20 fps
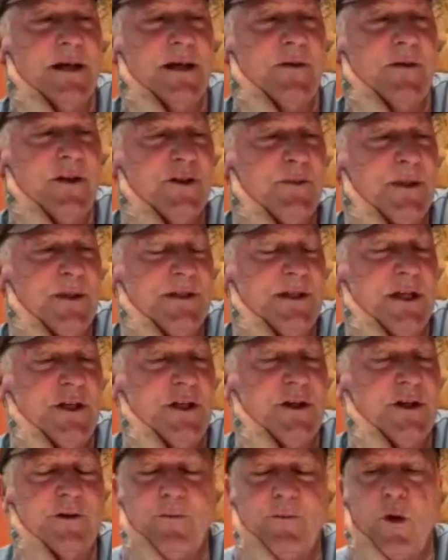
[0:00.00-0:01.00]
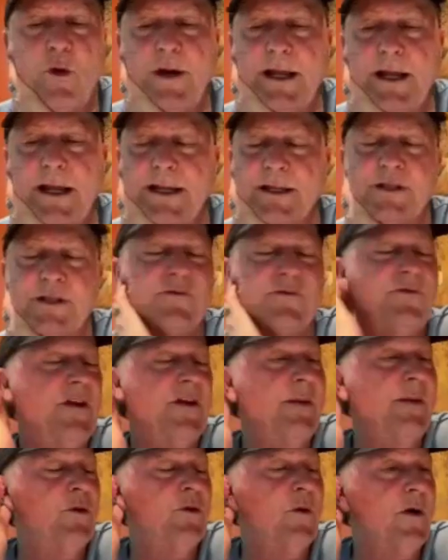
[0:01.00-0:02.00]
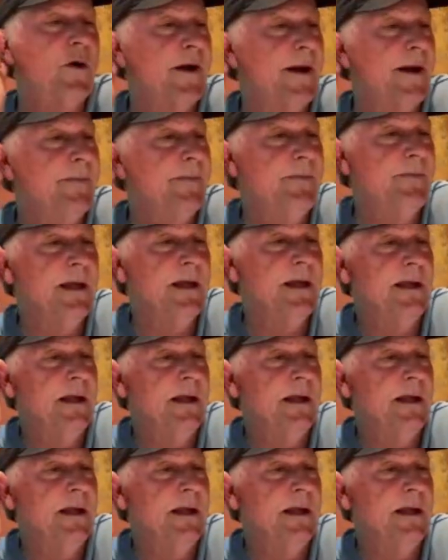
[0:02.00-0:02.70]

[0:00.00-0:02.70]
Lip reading: And this particular morning, it's February.